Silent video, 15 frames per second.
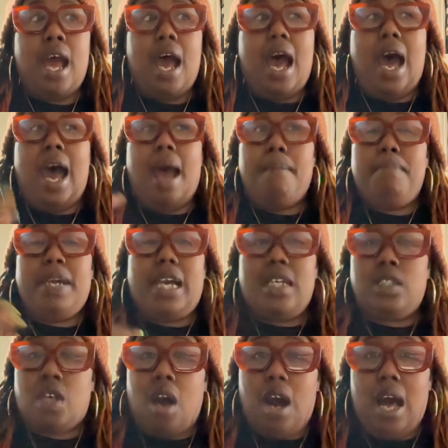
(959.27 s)
I'm being
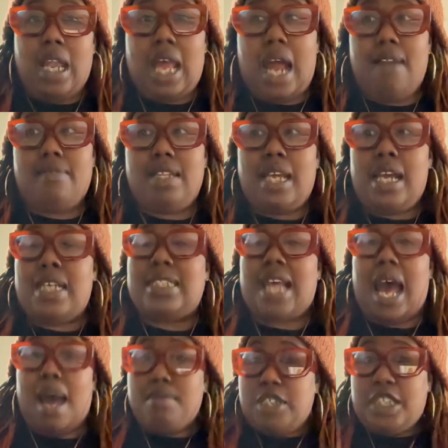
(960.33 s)
taught a lot of things.
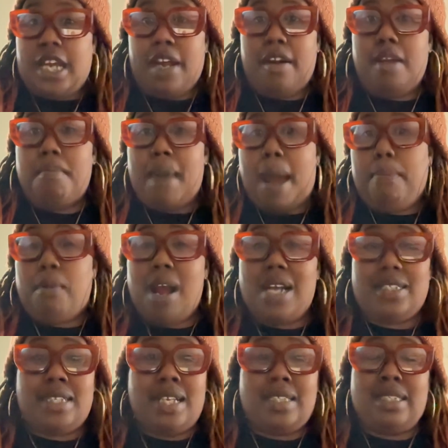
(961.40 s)
I'm sharing my
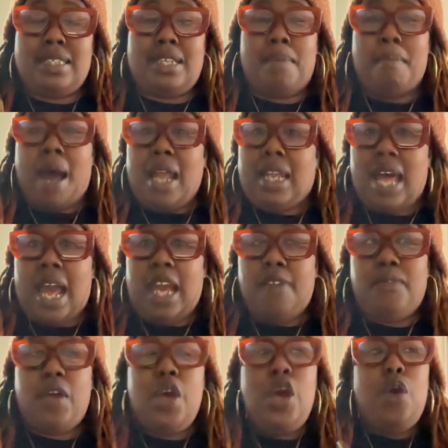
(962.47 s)
processes in my
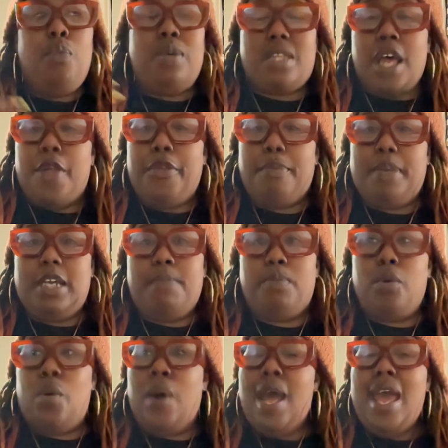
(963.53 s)
life with other
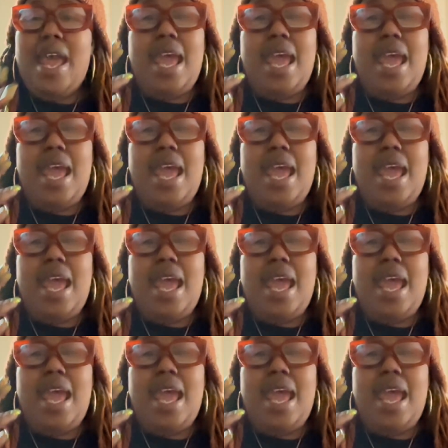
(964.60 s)
people.